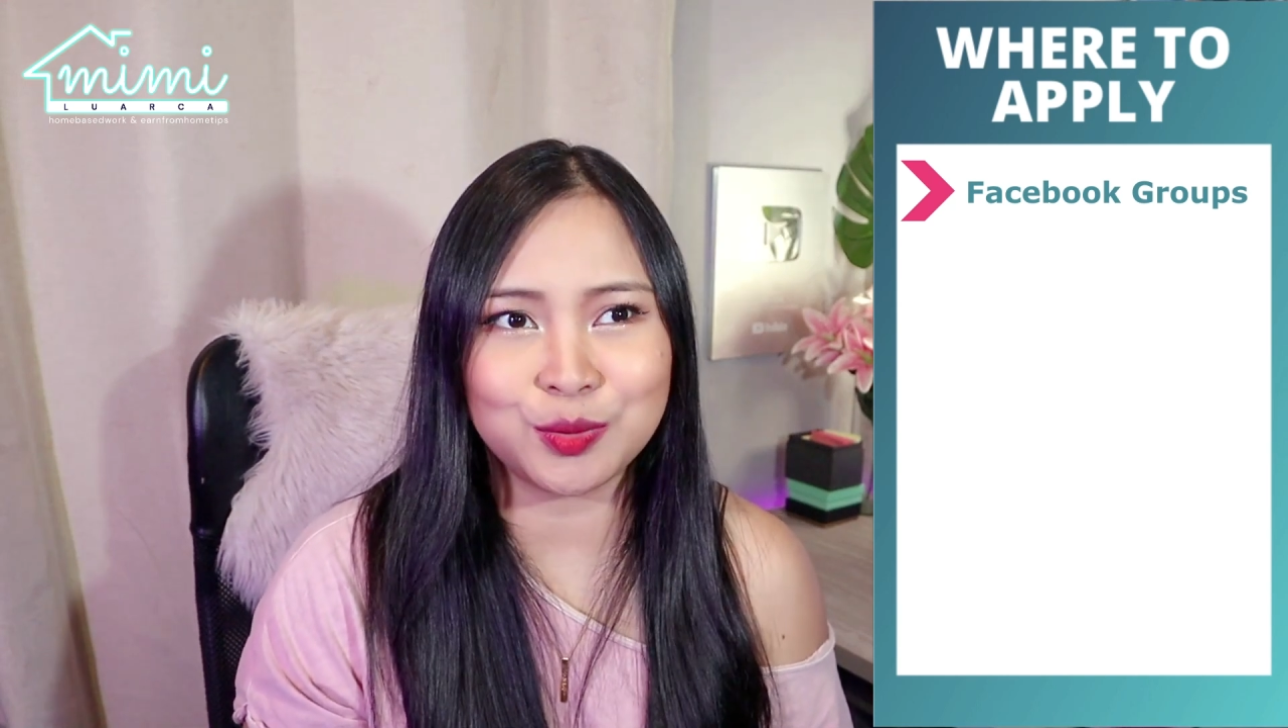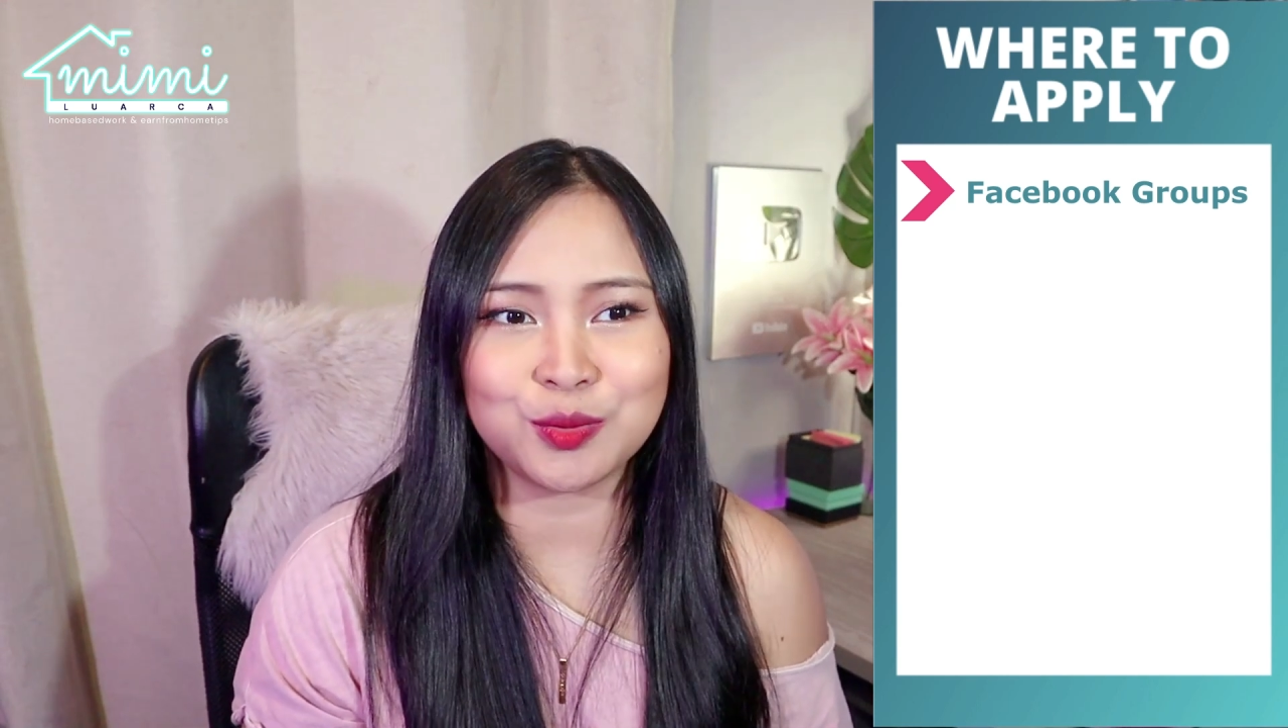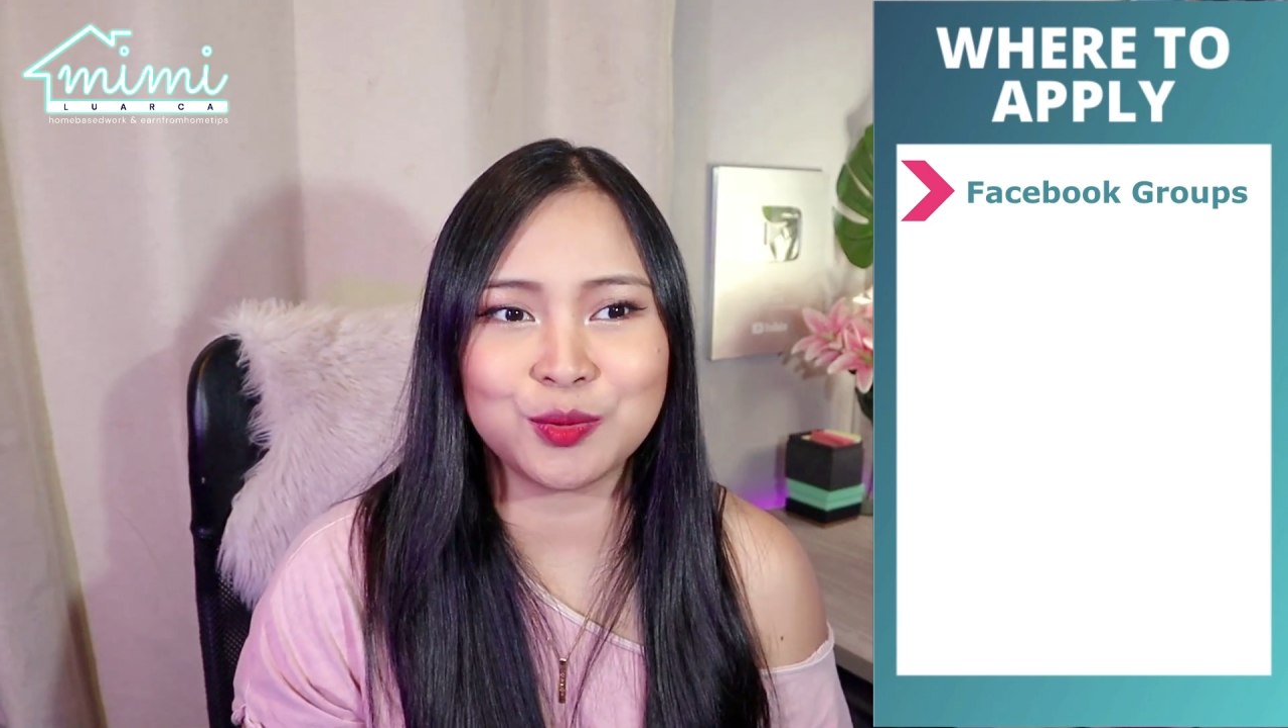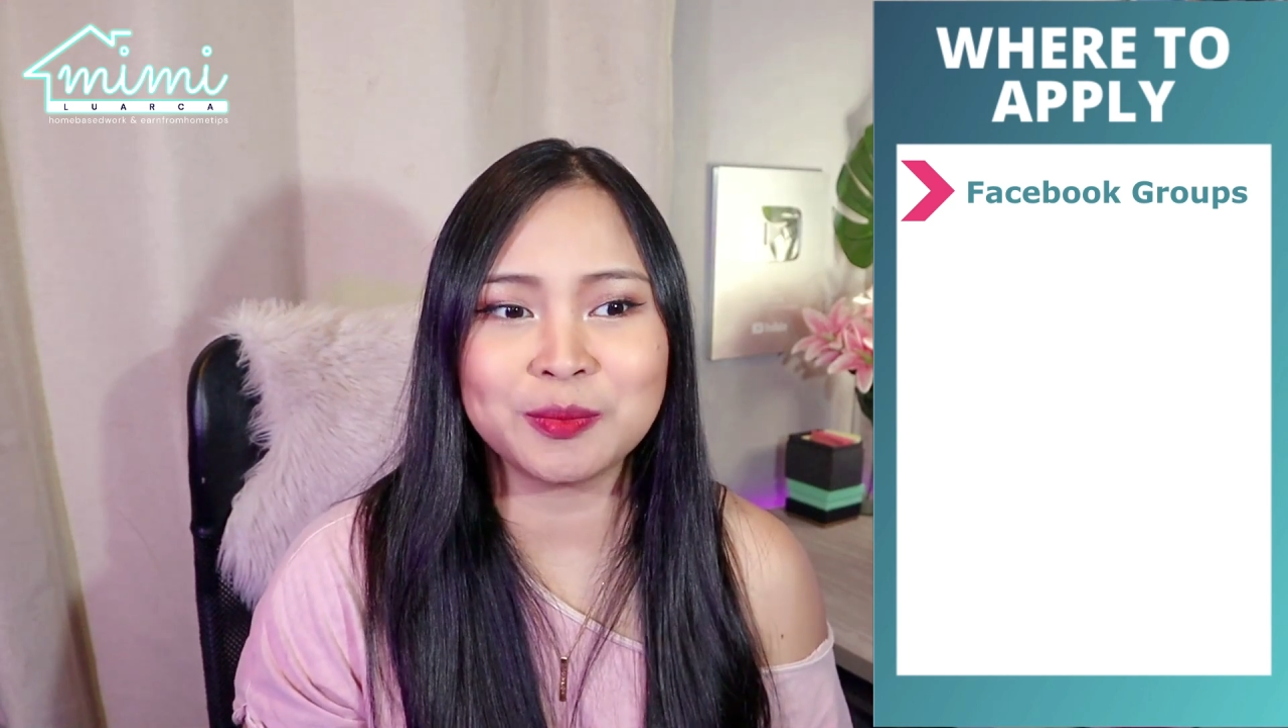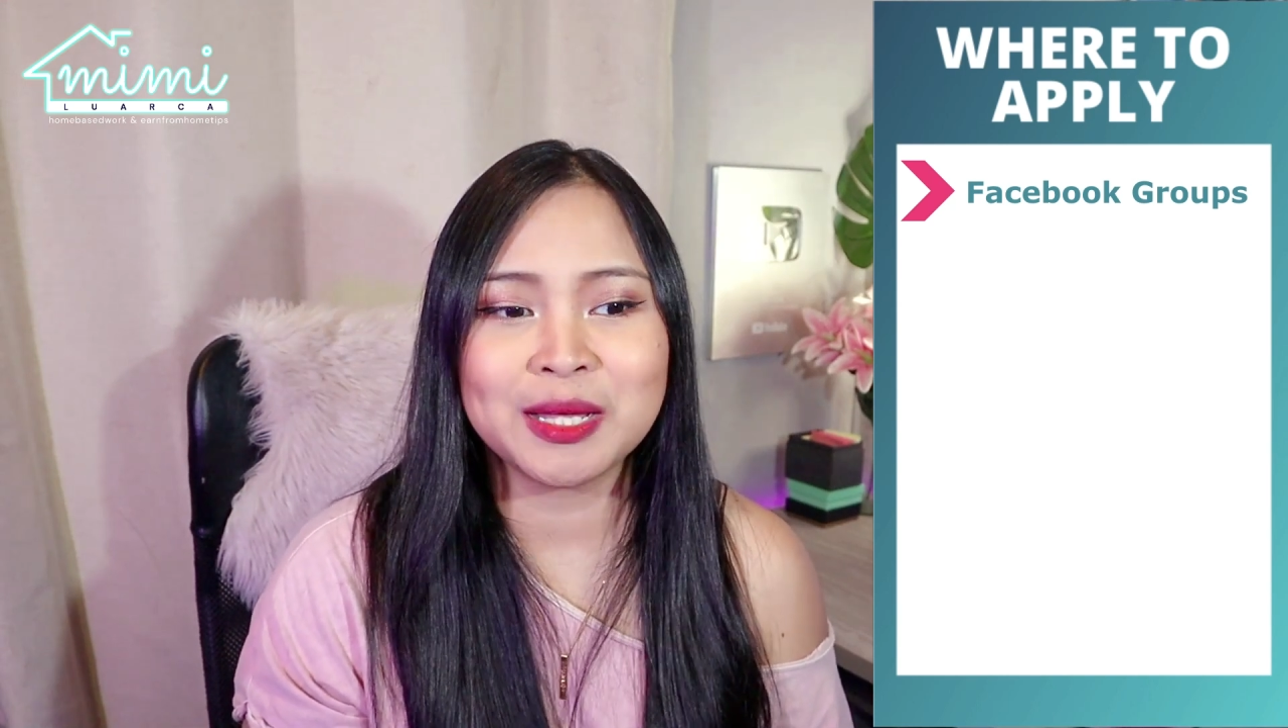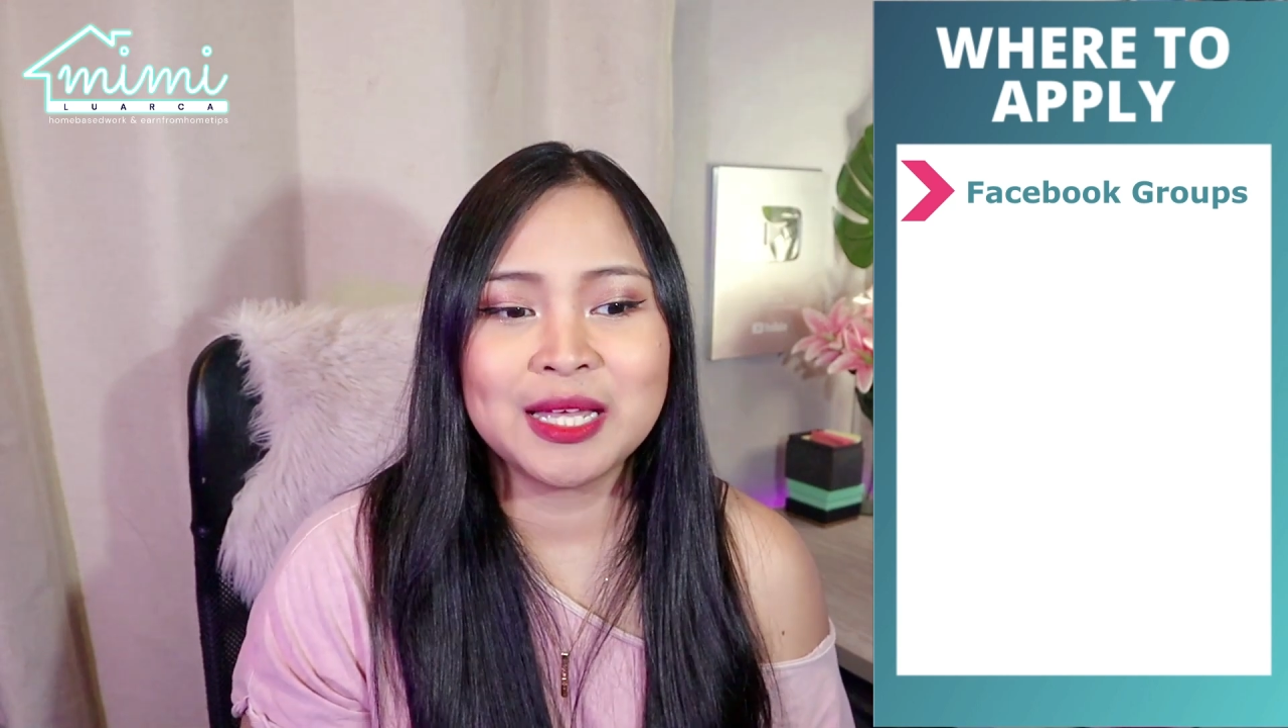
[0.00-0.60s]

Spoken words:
group?